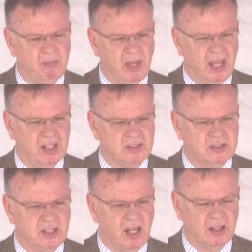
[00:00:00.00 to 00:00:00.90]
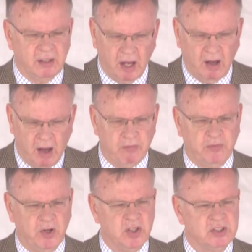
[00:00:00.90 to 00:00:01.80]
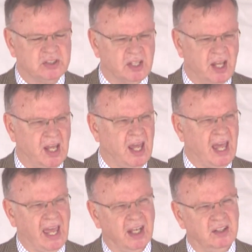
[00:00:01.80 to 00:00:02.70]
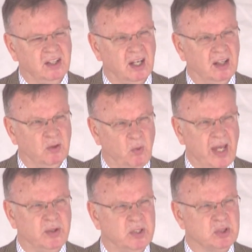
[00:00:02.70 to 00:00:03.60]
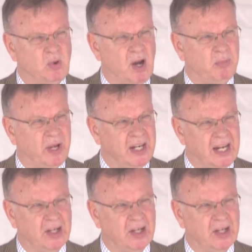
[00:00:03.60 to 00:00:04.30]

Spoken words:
It's a first, and the weather has cooperated.